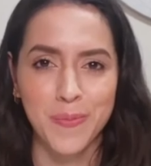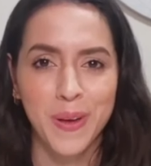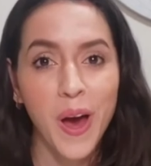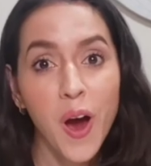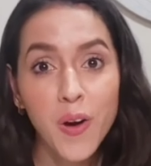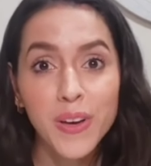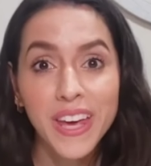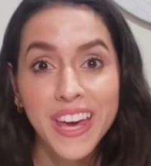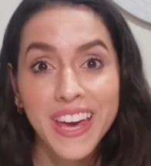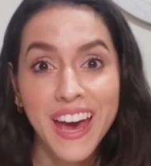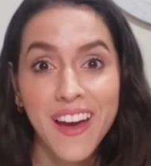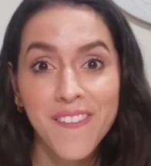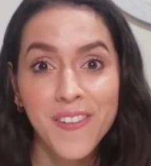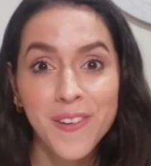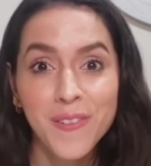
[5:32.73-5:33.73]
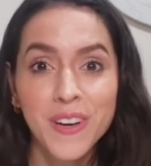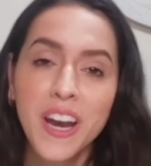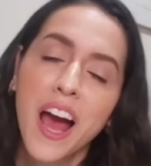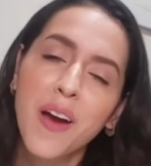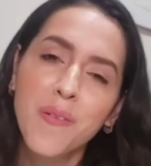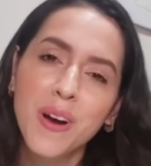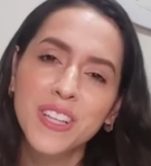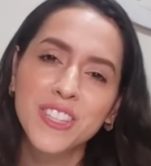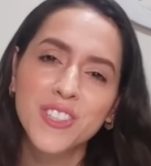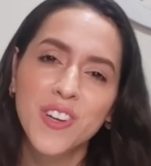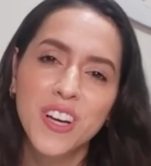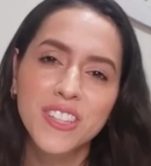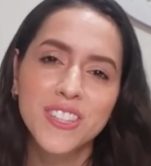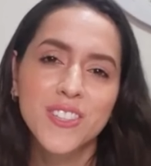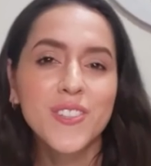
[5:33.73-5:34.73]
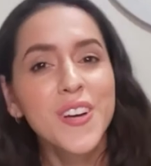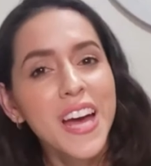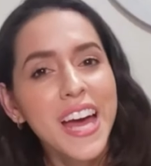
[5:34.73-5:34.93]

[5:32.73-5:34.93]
Okay, everyone, I want you all to